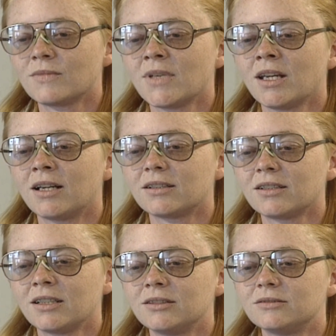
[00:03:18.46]
Yeah,
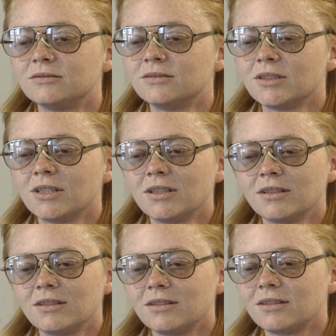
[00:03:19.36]
and
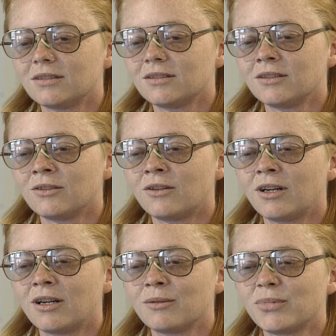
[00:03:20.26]
you know,
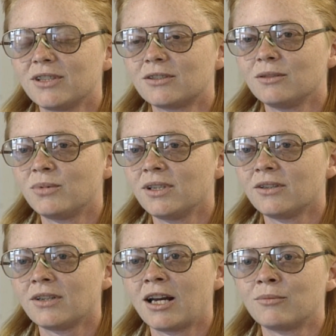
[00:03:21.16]
on PCP,
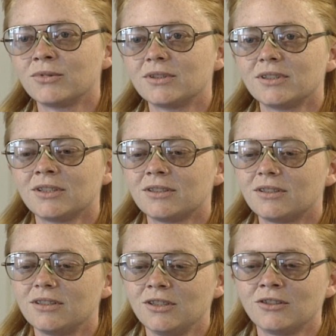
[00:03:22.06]
you're liable
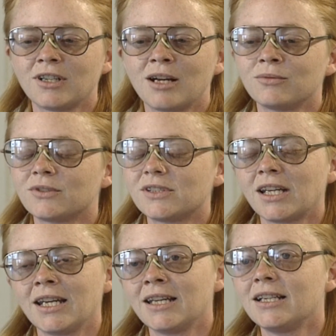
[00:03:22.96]
you're liable to
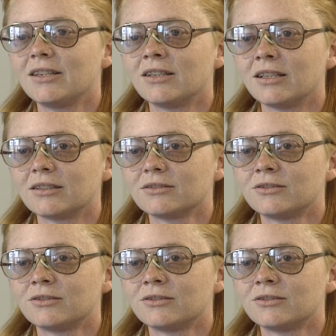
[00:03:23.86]
say anything.